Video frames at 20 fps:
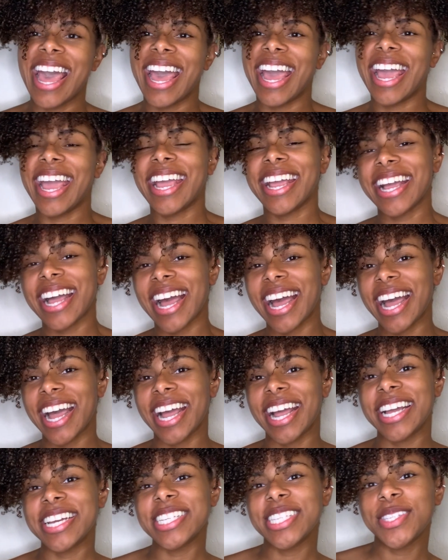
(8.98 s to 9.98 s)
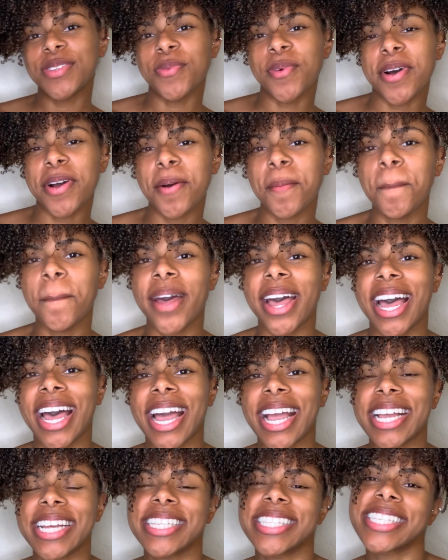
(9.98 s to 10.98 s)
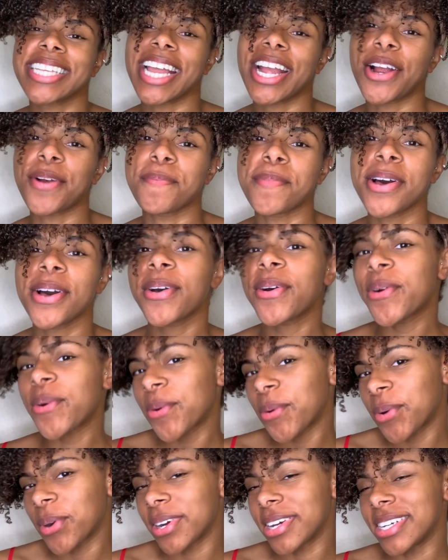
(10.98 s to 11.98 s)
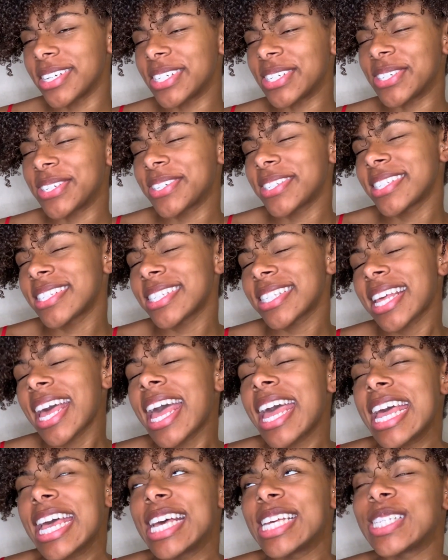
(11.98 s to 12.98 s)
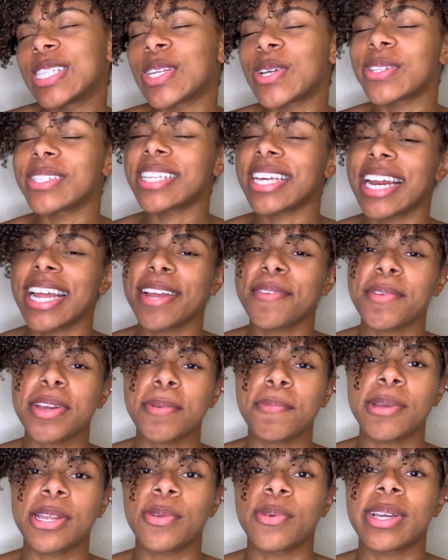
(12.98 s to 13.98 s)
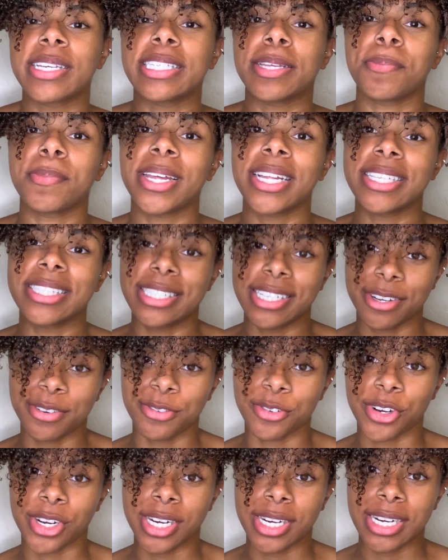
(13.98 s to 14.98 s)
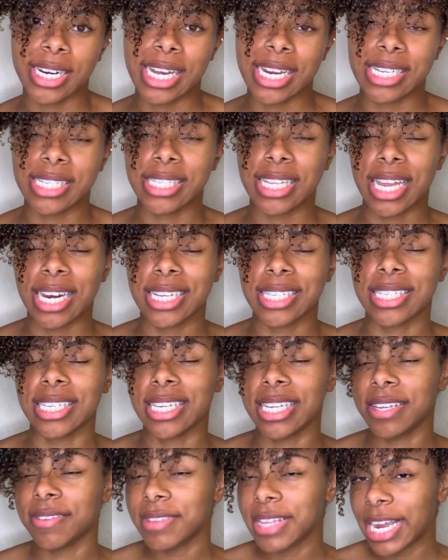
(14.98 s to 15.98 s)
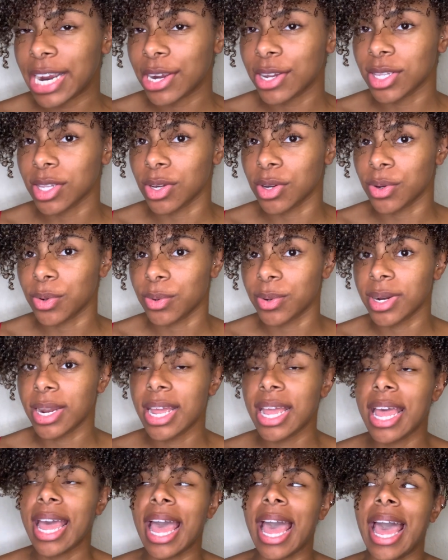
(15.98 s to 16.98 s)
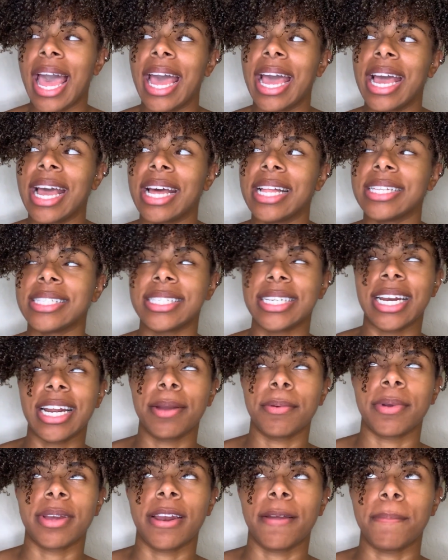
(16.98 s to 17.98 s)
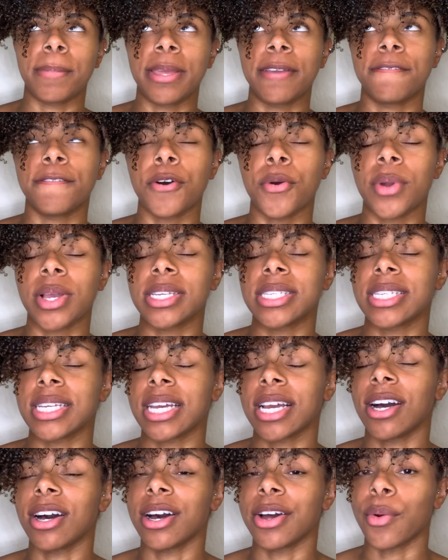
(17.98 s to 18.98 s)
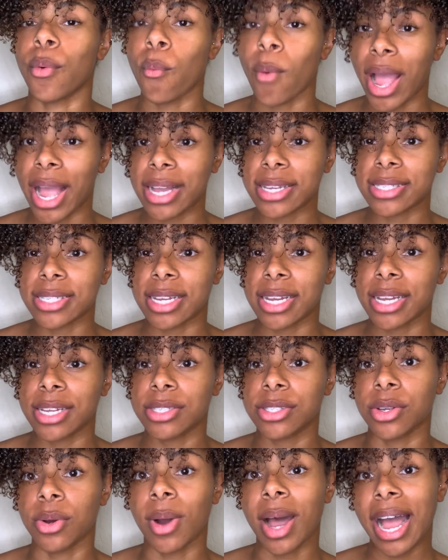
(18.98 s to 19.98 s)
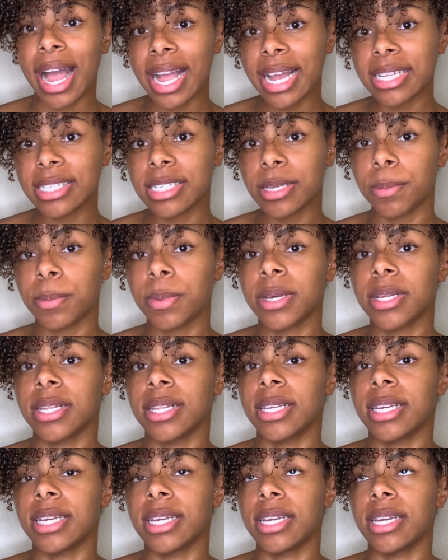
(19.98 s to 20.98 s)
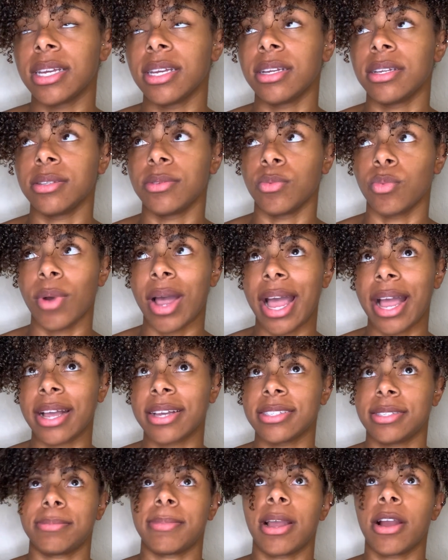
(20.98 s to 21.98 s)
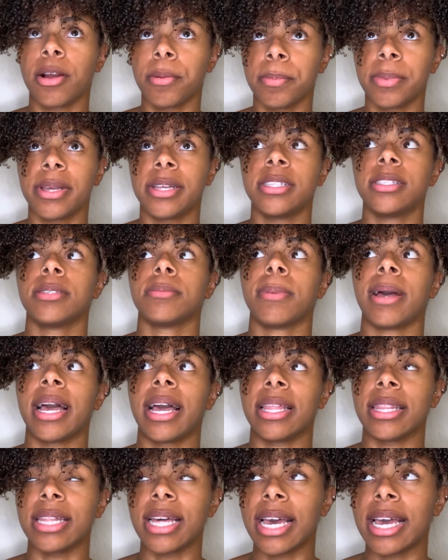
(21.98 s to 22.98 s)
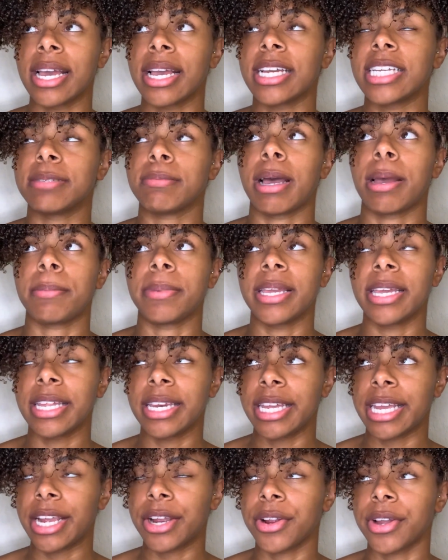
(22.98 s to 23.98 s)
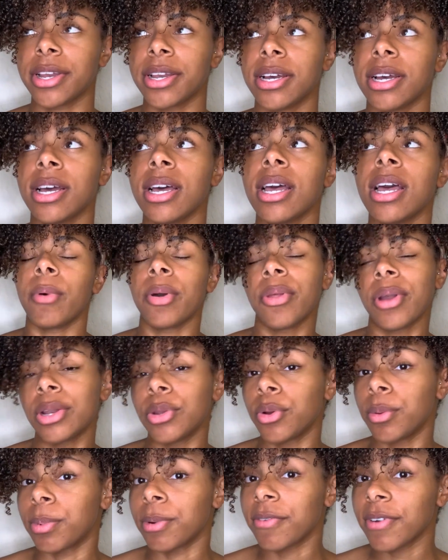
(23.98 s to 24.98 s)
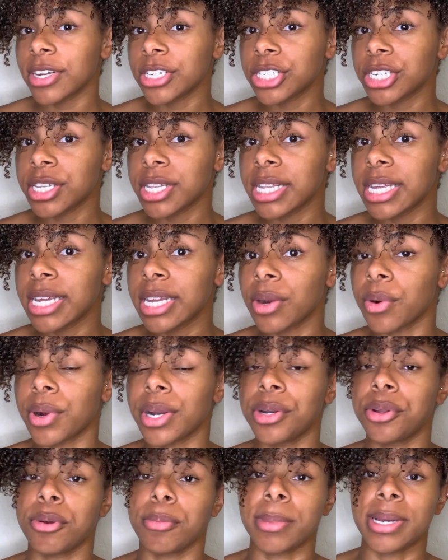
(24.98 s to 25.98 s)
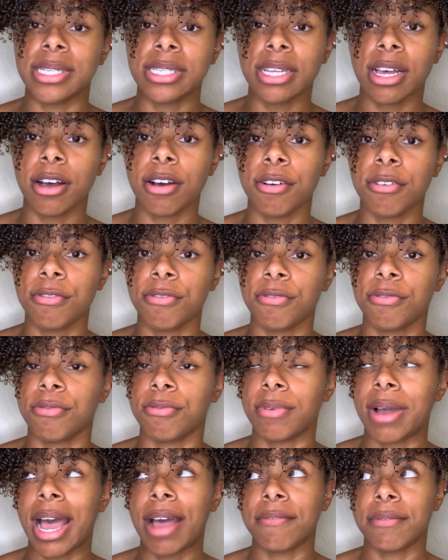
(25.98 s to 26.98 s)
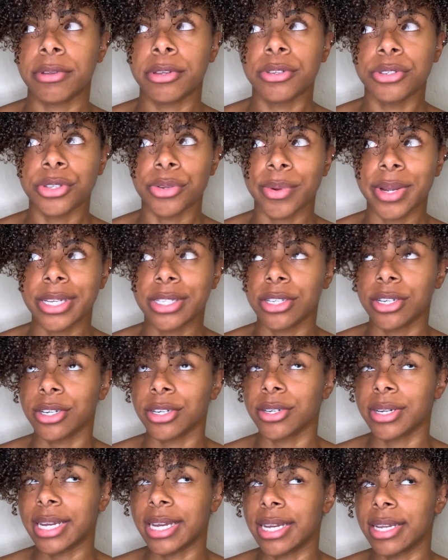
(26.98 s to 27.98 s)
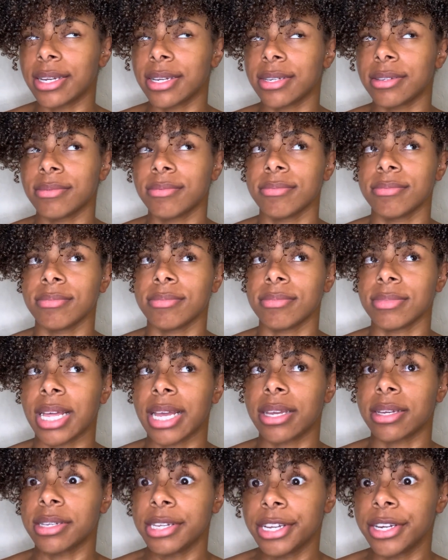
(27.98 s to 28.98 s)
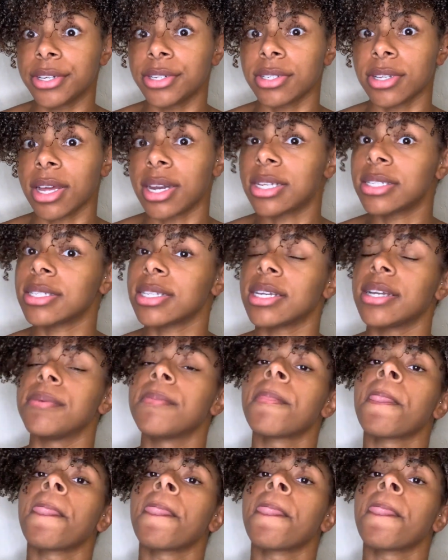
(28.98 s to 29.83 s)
Hey guys, welcome back. It's Caramel Coils. So today I'm going to be doing something different. I decided to leave the hair alone, and today I'm going to be focusing on waxing. So I typically wax my armpits, my legs, my bikini area, whether I do it professionally or I do it myself. I haven't used a razor in like years, honestly.